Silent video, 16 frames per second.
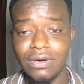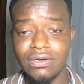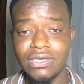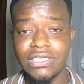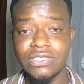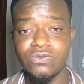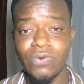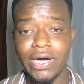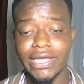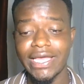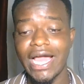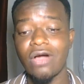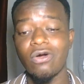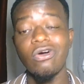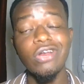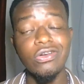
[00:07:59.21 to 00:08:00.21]
is working
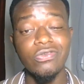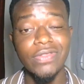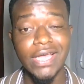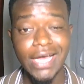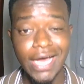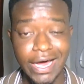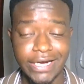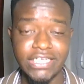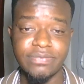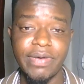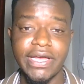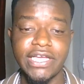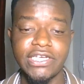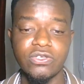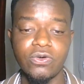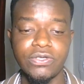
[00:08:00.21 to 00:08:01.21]
according to the current
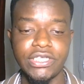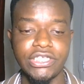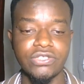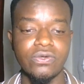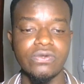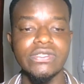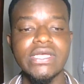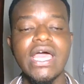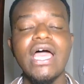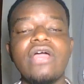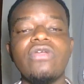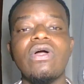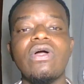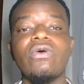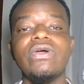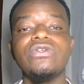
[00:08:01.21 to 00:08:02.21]
market conditions,
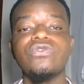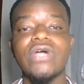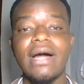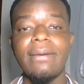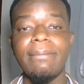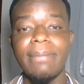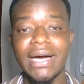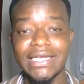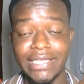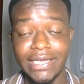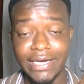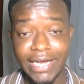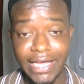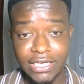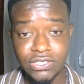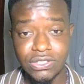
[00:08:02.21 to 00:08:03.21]
you're going to come back the
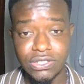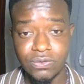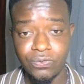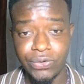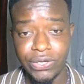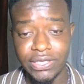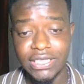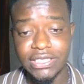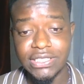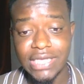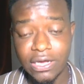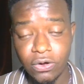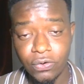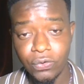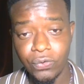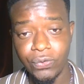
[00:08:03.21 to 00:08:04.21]
next week, the
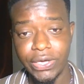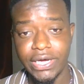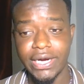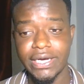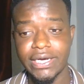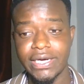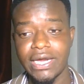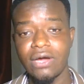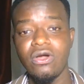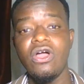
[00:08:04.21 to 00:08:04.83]
second week right now.